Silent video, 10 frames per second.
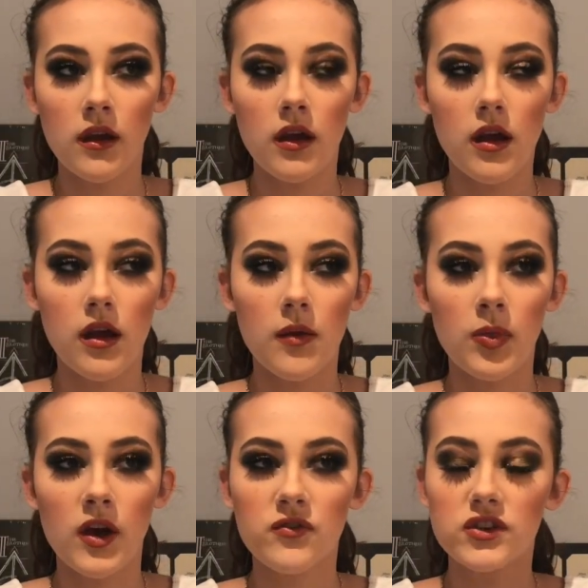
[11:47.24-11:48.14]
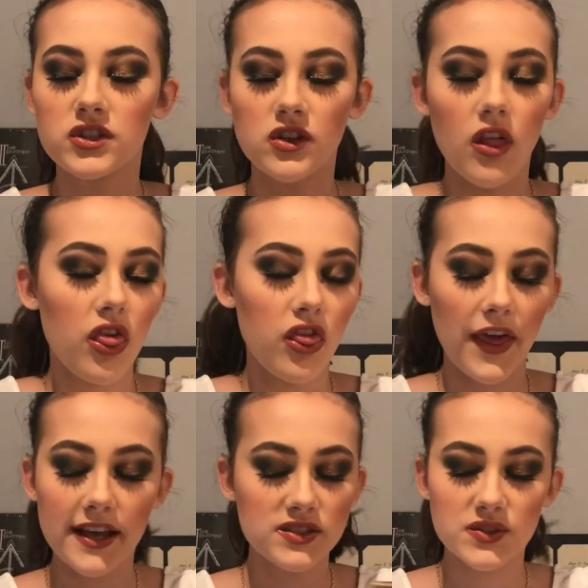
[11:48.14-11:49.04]
an official
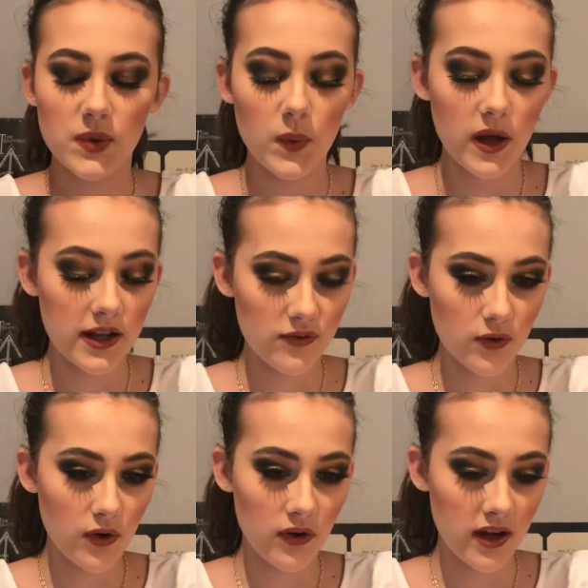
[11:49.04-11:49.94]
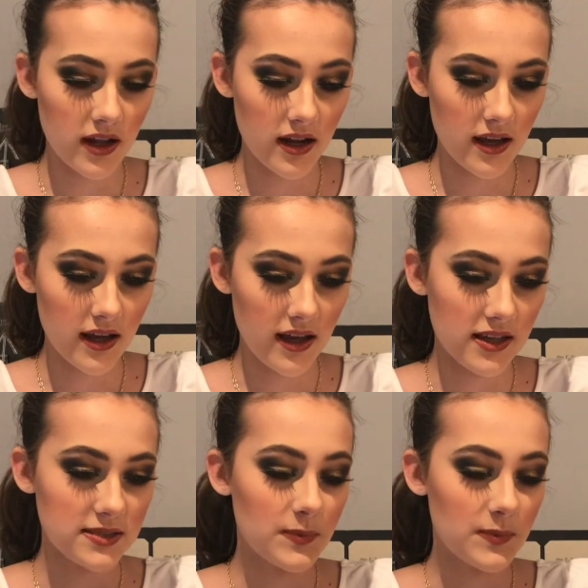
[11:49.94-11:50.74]
thing, so whatever it is.